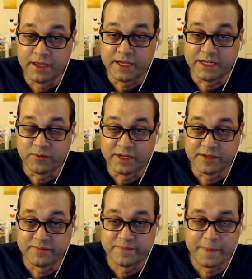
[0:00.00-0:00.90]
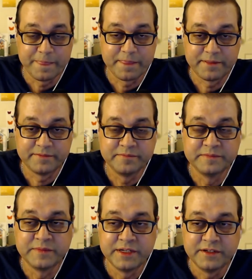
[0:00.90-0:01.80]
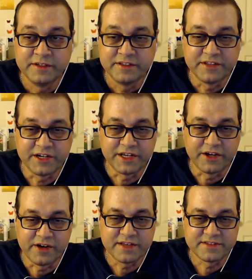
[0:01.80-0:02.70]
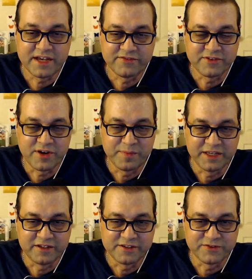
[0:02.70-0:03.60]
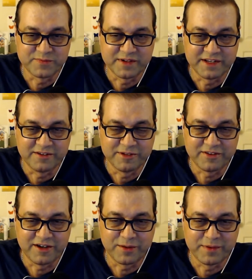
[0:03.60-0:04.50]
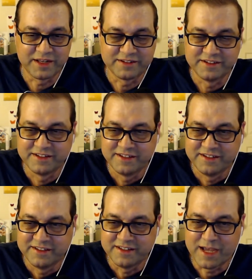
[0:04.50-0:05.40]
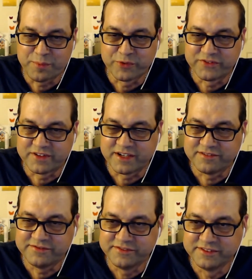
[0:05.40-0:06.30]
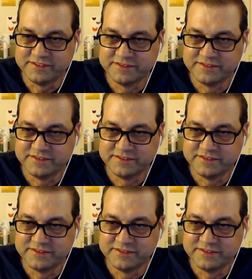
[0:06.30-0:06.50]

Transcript: anyway, there you go. How's that for not being closed minded? We talk about Apple stuff,